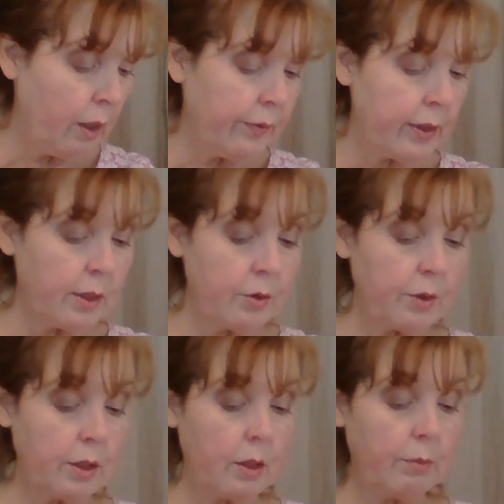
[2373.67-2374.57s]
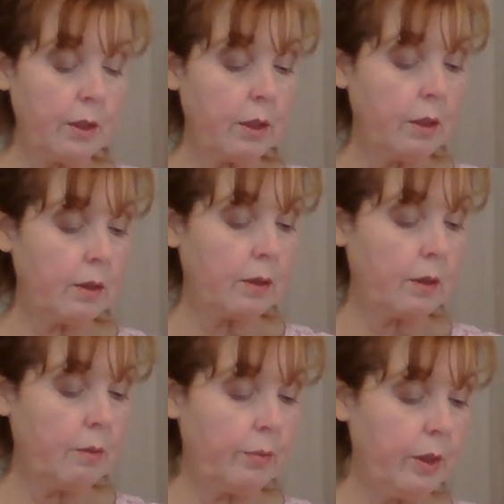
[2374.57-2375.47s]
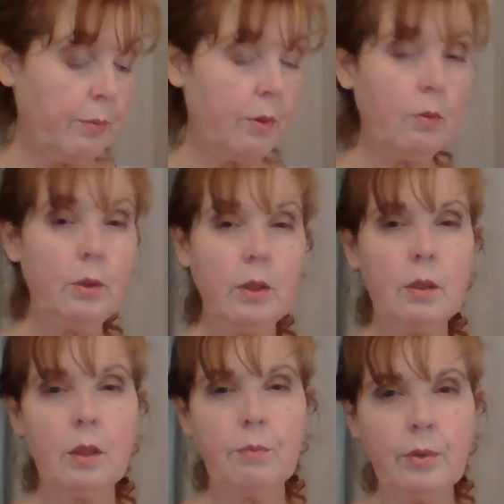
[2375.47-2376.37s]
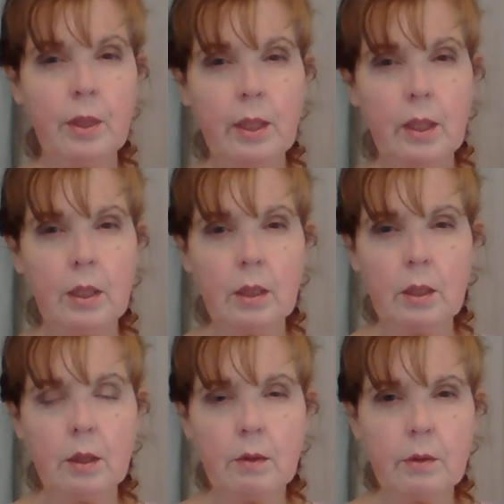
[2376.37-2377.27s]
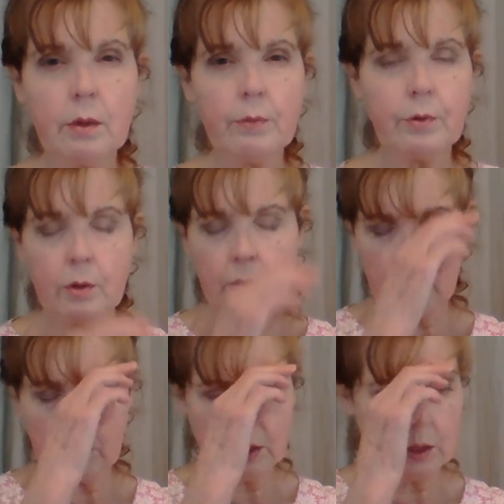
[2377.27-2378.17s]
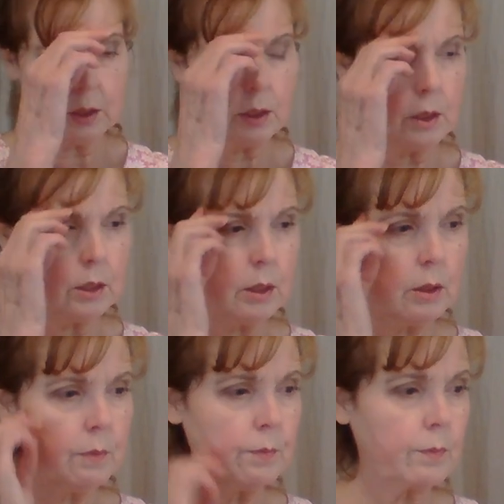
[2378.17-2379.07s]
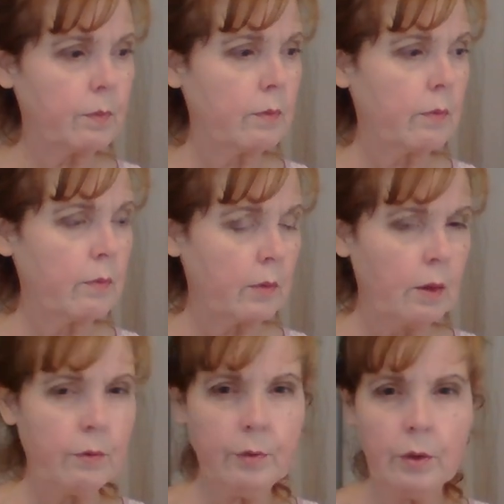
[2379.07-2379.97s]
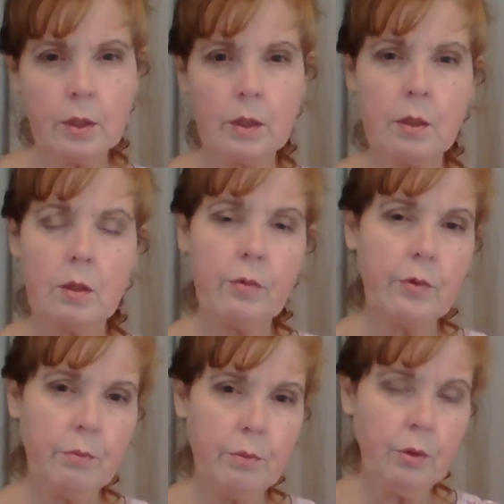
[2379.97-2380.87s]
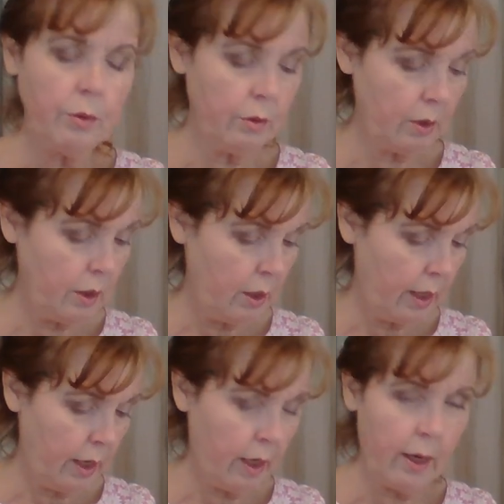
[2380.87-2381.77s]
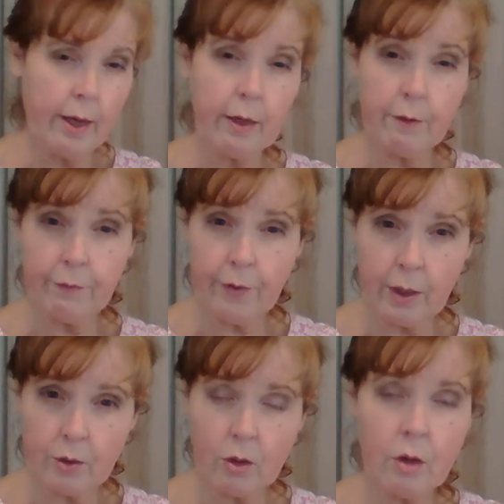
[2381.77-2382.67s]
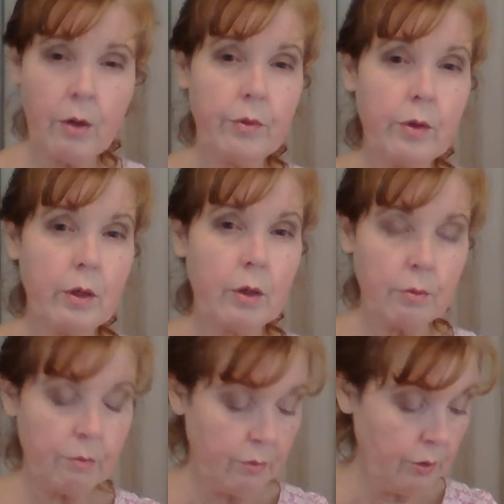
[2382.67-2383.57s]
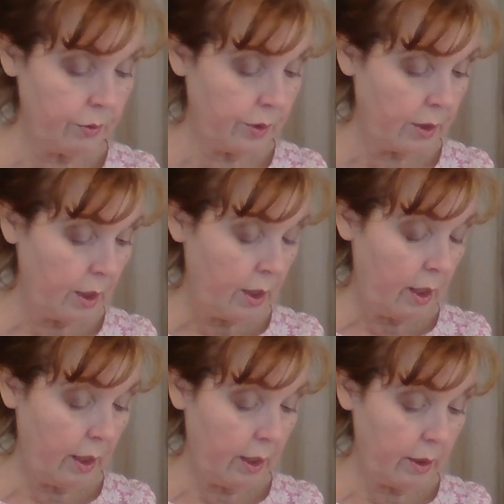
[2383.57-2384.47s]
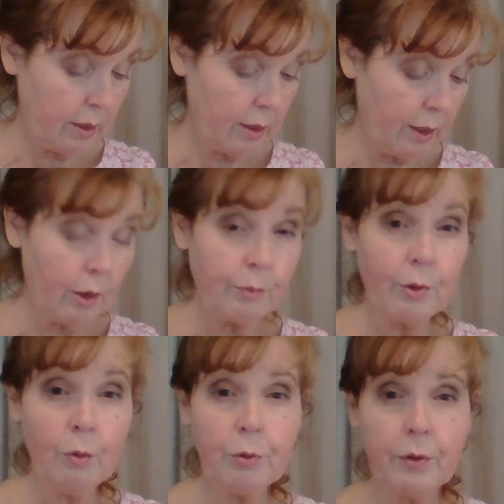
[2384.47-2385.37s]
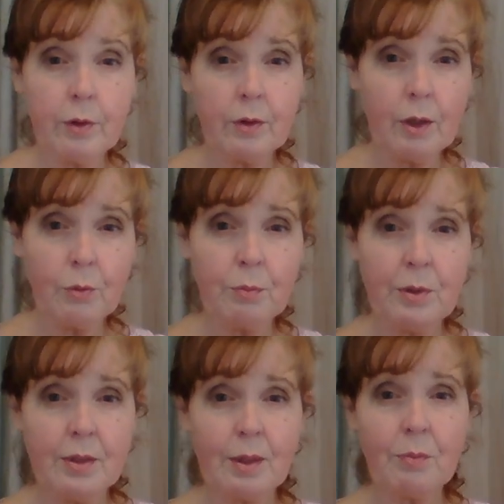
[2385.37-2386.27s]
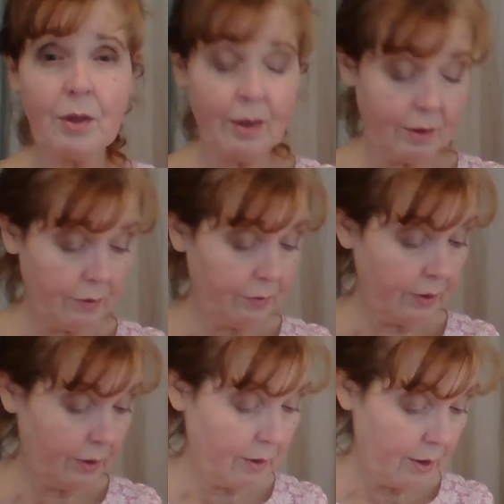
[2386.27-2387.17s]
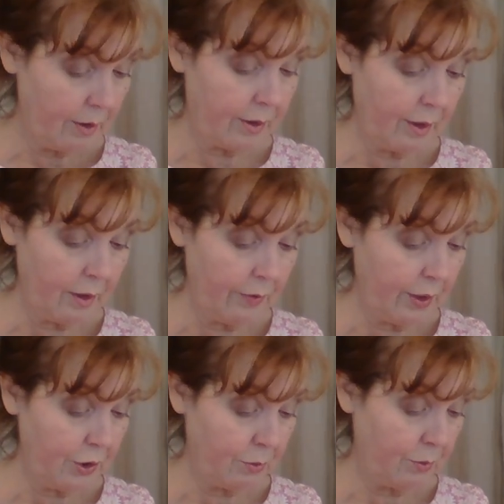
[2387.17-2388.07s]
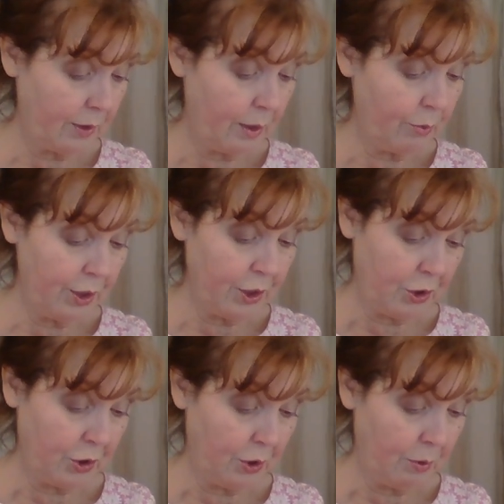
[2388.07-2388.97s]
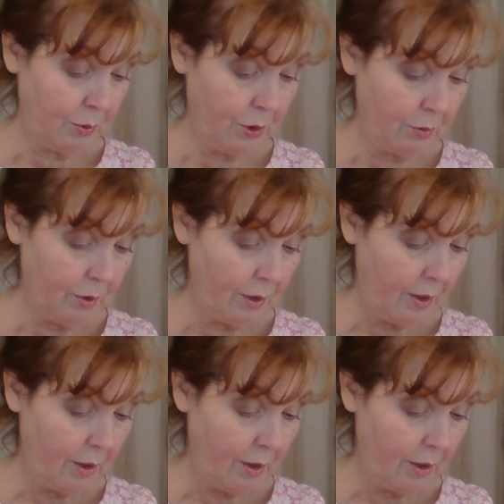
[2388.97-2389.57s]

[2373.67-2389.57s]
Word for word: That's interesting because some people would complain uh, different uh, fullnesses of the moon uh, had an effect on their moods, and uh, how appropriate that there would be some kind of a celebration, celebration to go to.